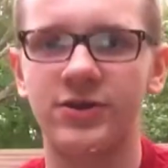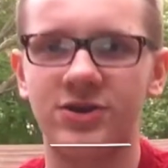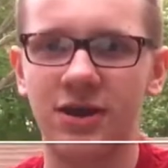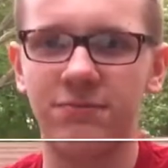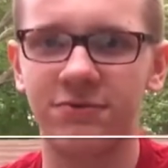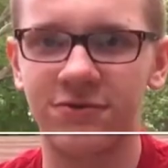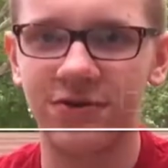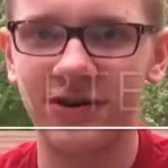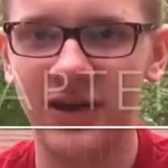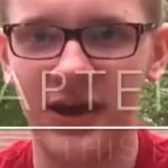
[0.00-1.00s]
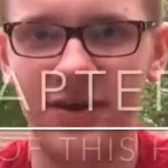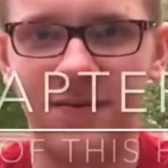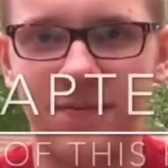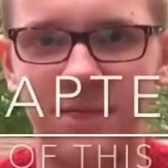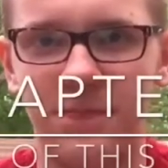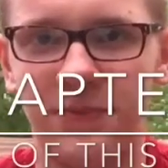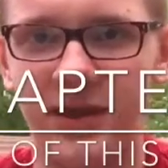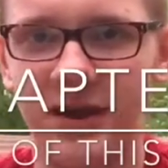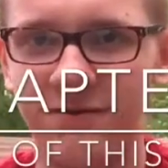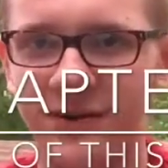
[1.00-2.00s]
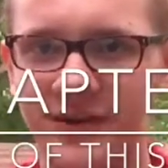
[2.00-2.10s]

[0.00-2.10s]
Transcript: Chapter 39, Every